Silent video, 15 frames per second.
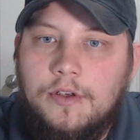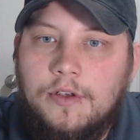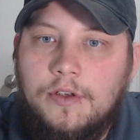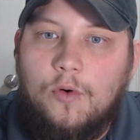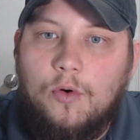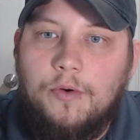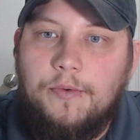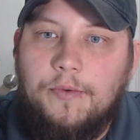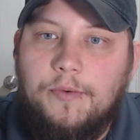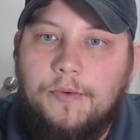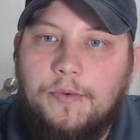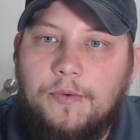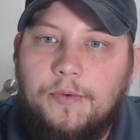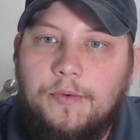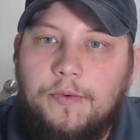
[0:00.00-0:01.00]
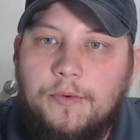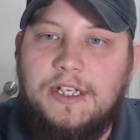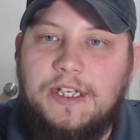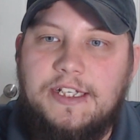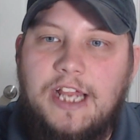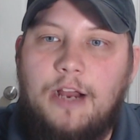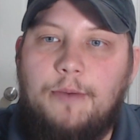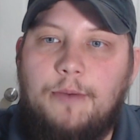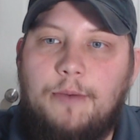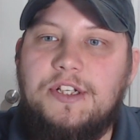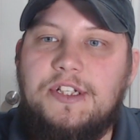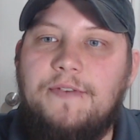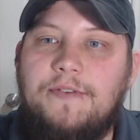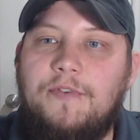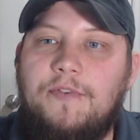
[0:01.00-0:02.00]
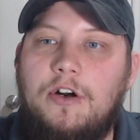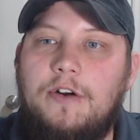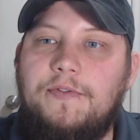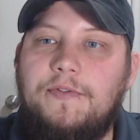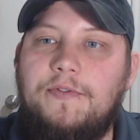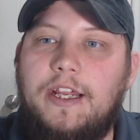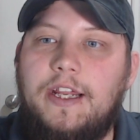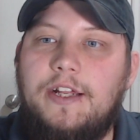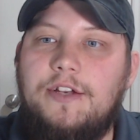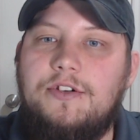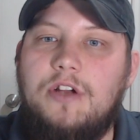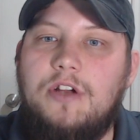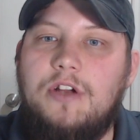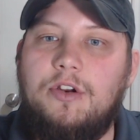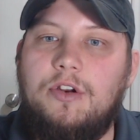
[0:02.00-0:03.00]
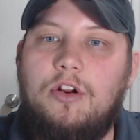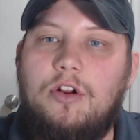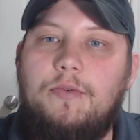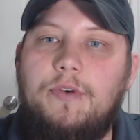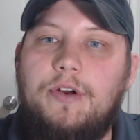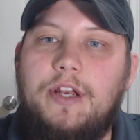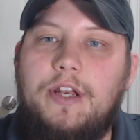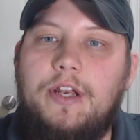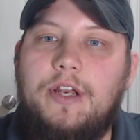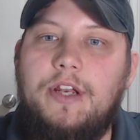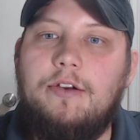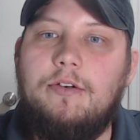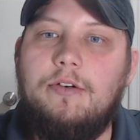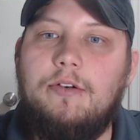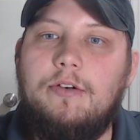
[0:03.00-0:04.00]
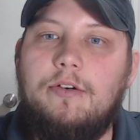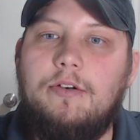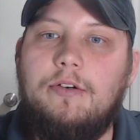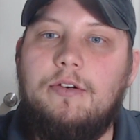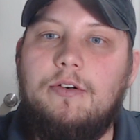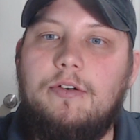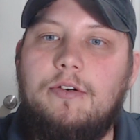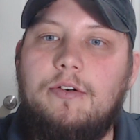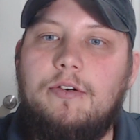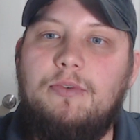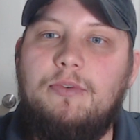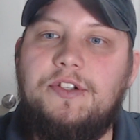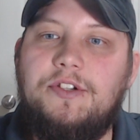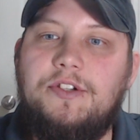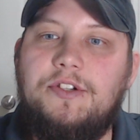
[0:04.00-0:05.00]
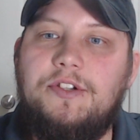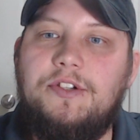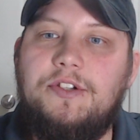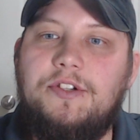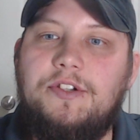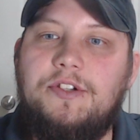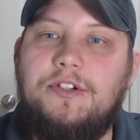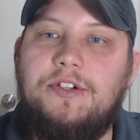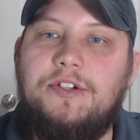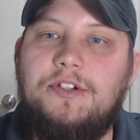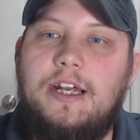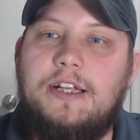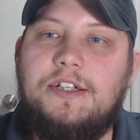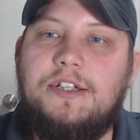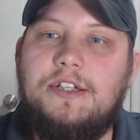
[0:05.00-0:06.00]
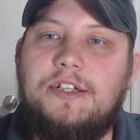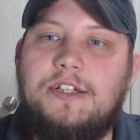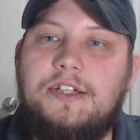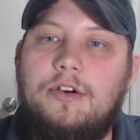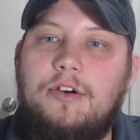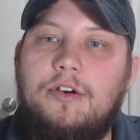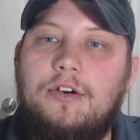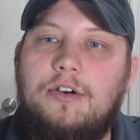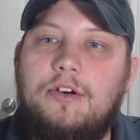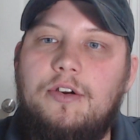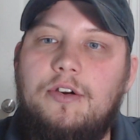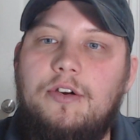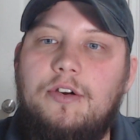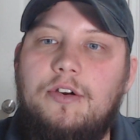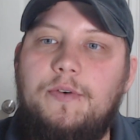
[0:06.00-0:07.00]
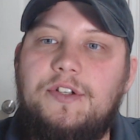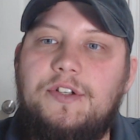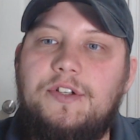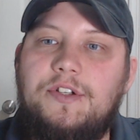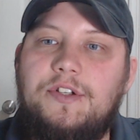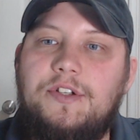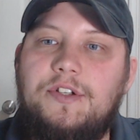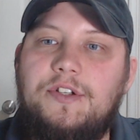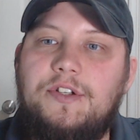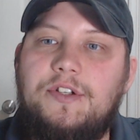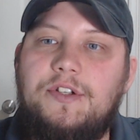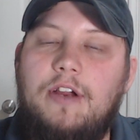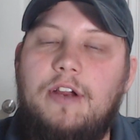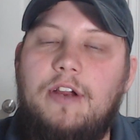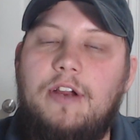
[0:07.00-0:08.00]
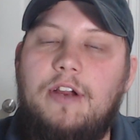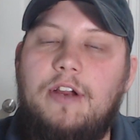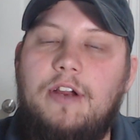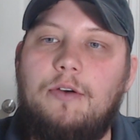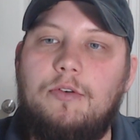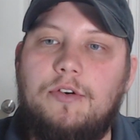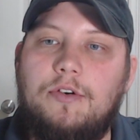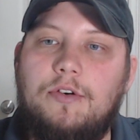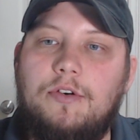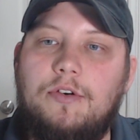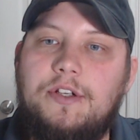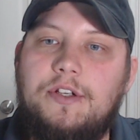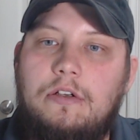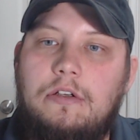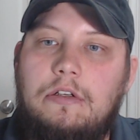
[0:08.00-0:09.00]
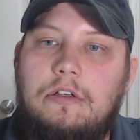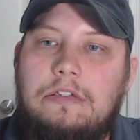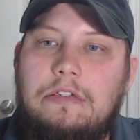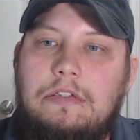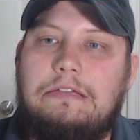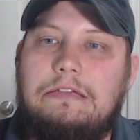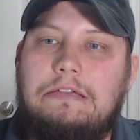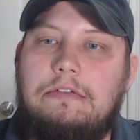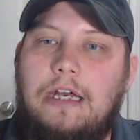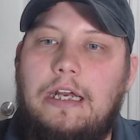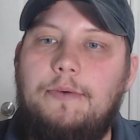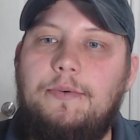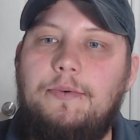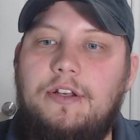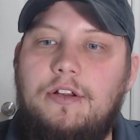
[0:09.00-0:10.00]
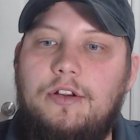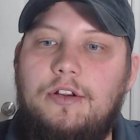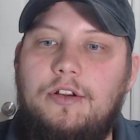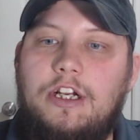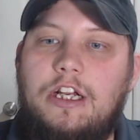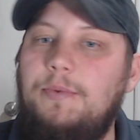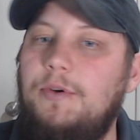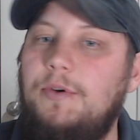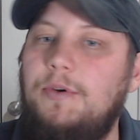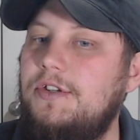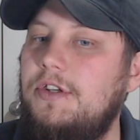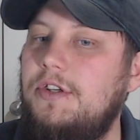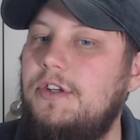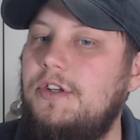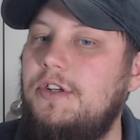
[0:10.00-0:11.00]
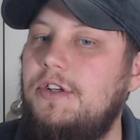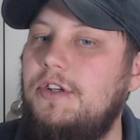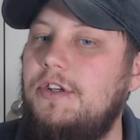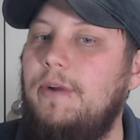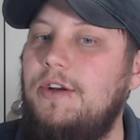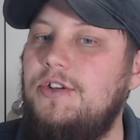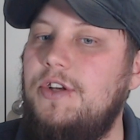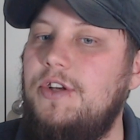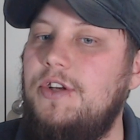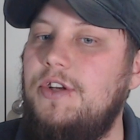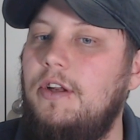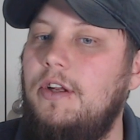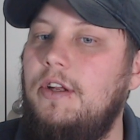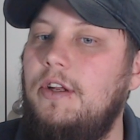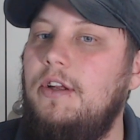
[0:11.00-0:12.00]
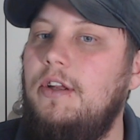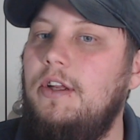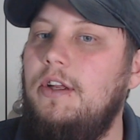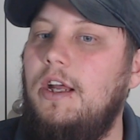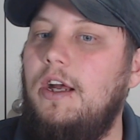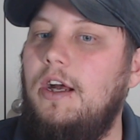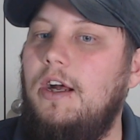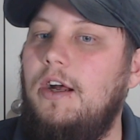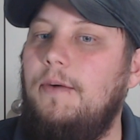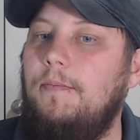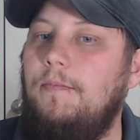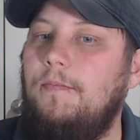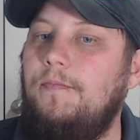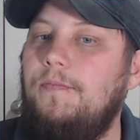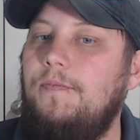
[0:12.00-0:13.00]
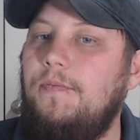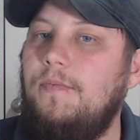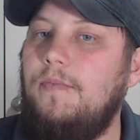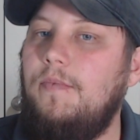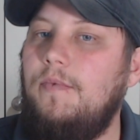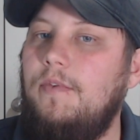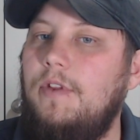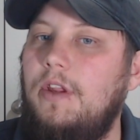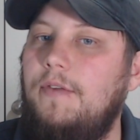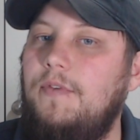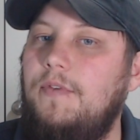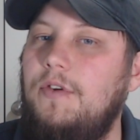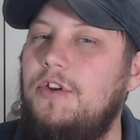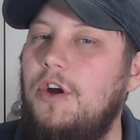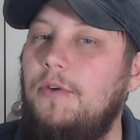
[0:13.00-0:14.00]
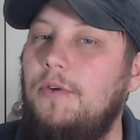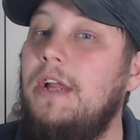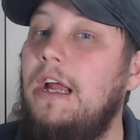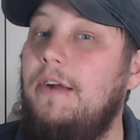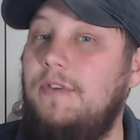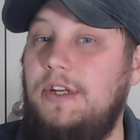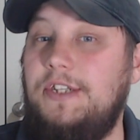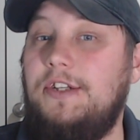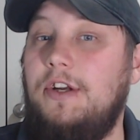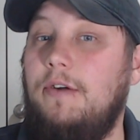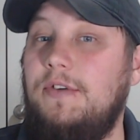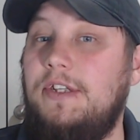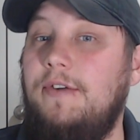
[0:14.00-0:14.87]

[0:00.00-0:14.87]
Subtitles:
.401 Tech Help says, how much is involved in a head job on an 01 Acura CL 3.2? Did test fluid turned yellow? How many hours? Ooh, I would look up your service information. If you don't have any service